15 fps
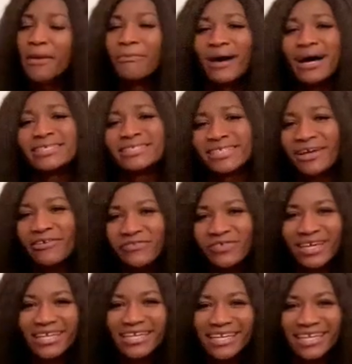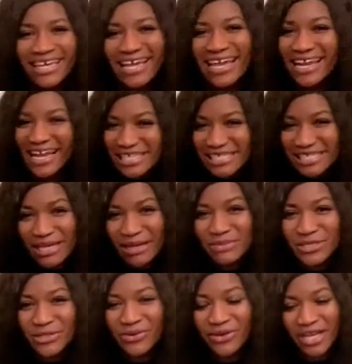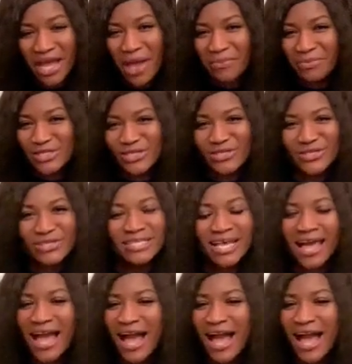But definitely in a subsequent episode,